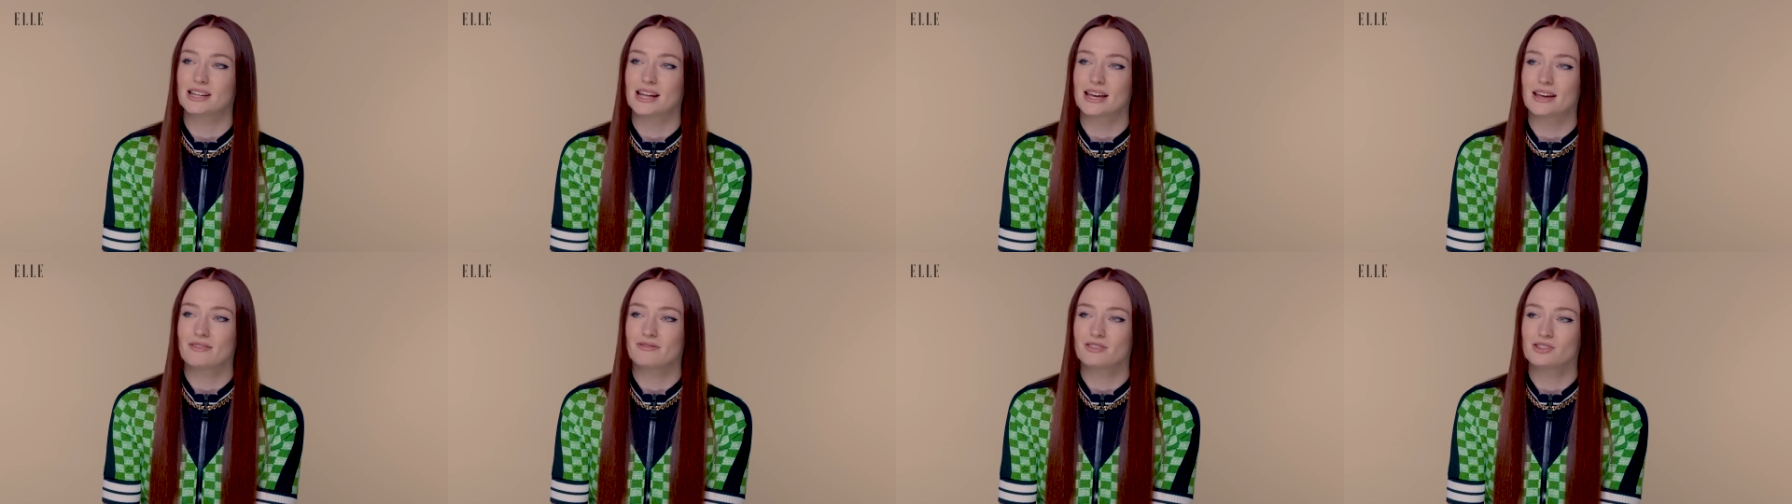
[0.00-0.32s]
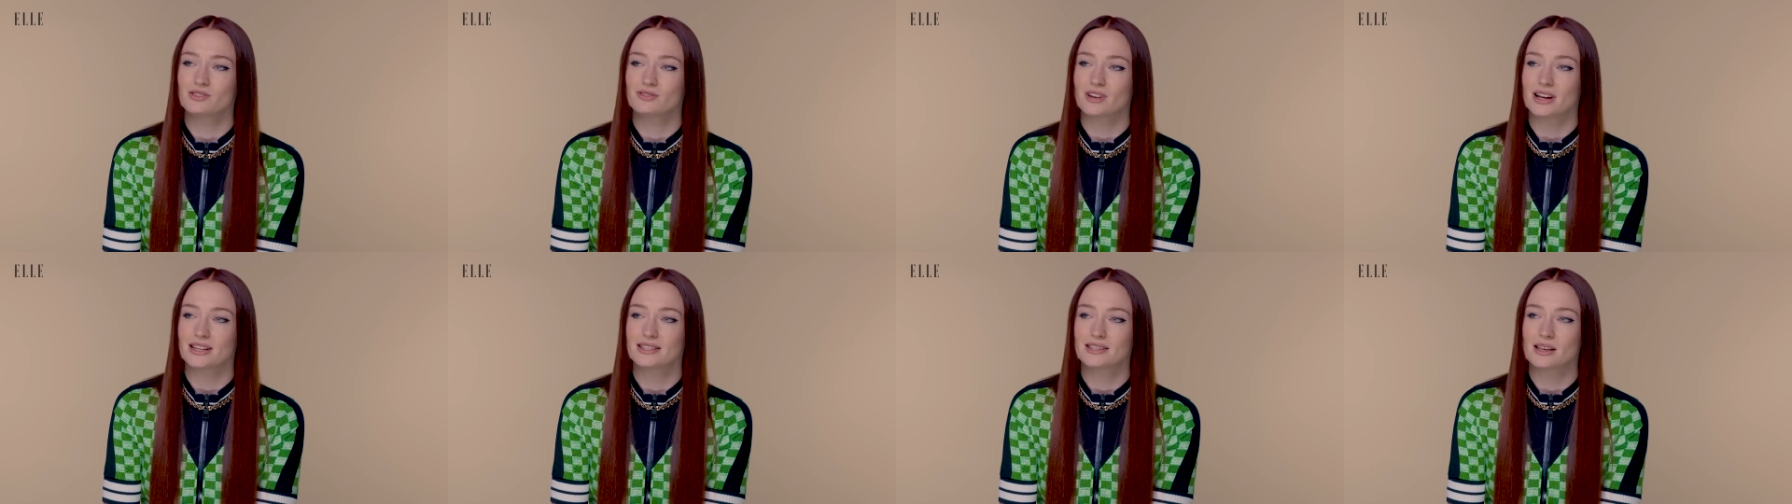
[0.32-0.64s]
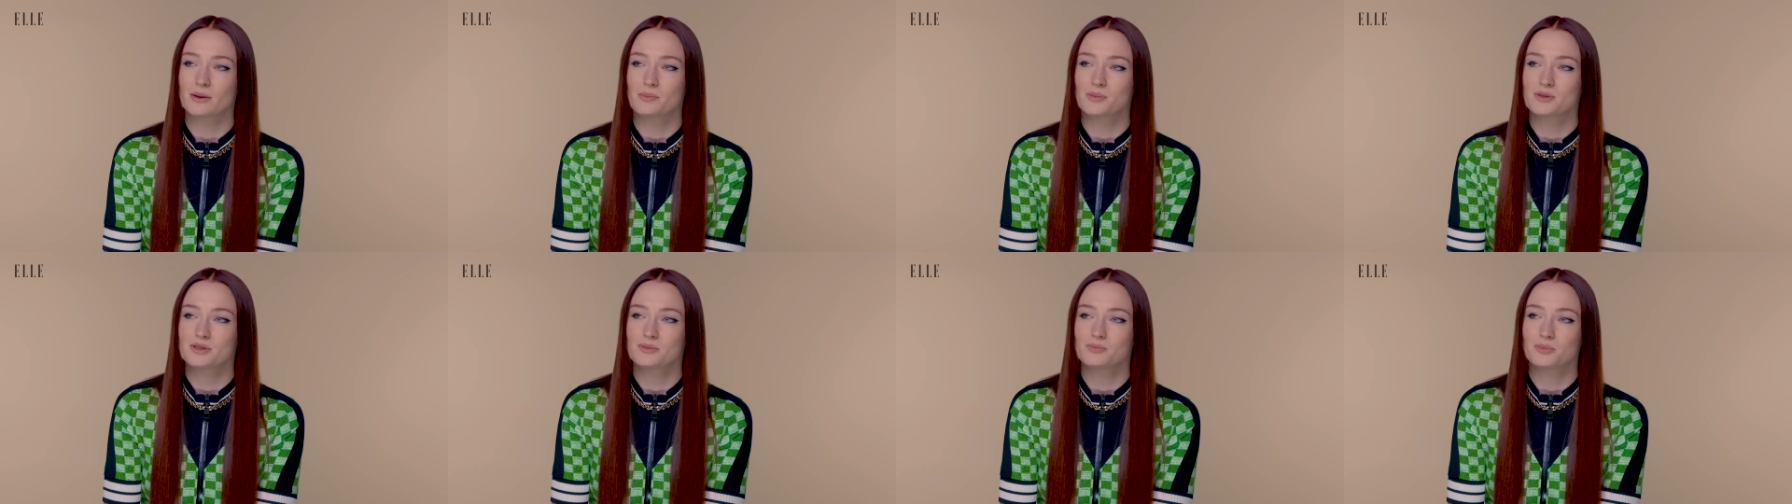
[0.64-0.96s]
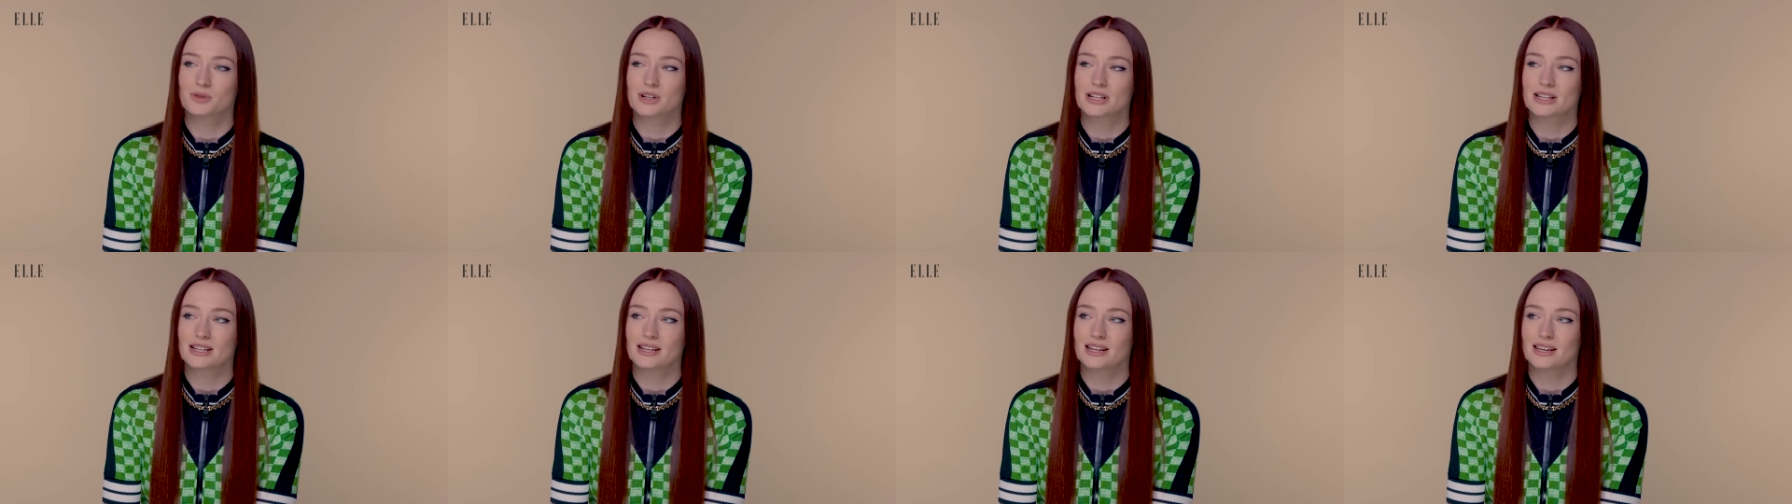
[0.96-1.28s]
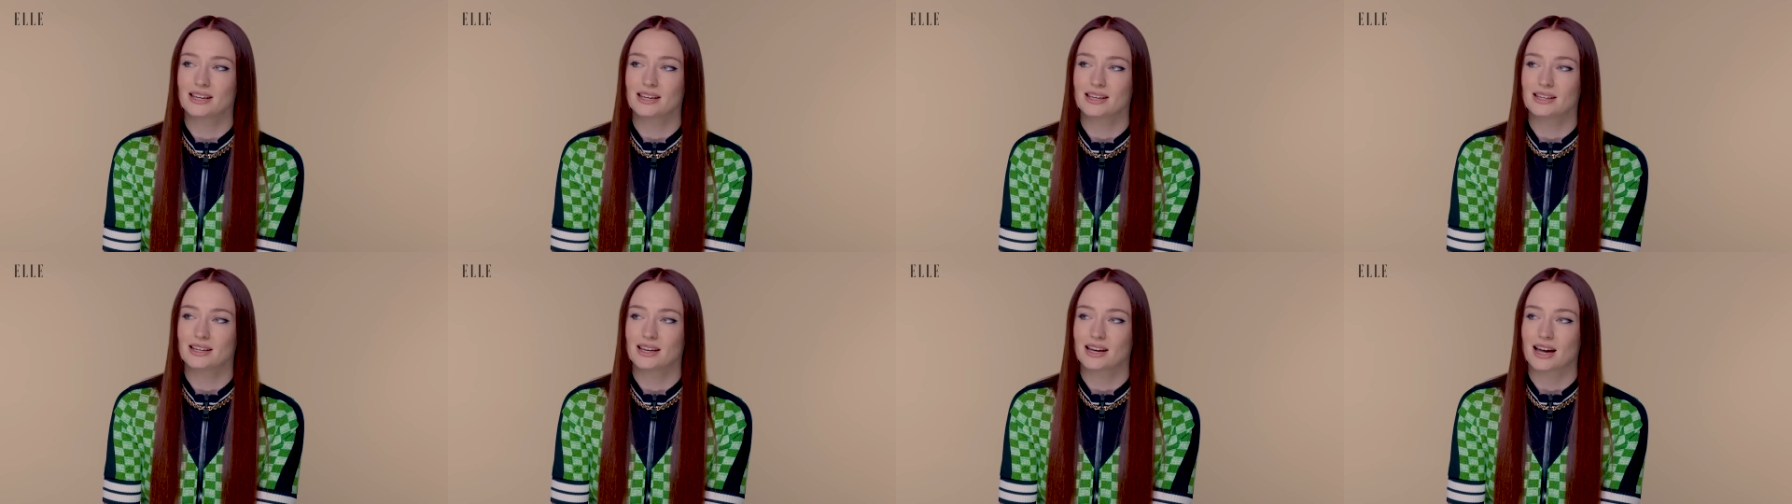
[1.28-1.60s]
Did I ever dress up as
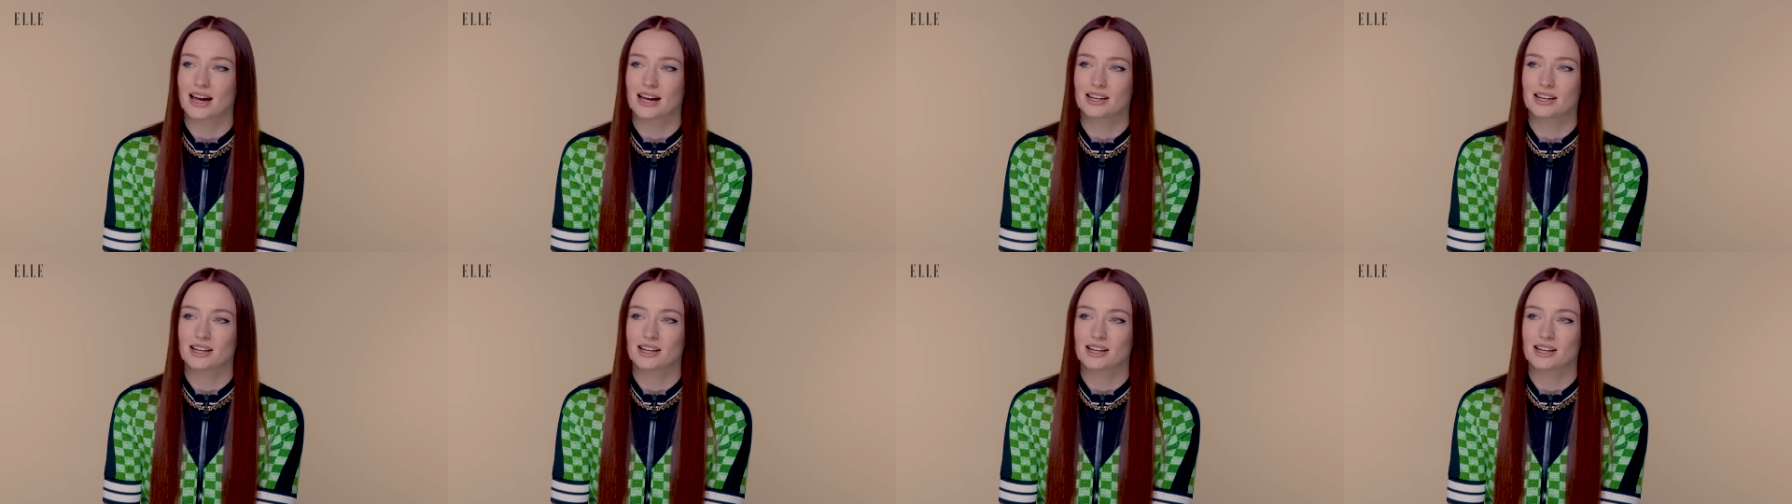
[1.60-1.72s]
Britney?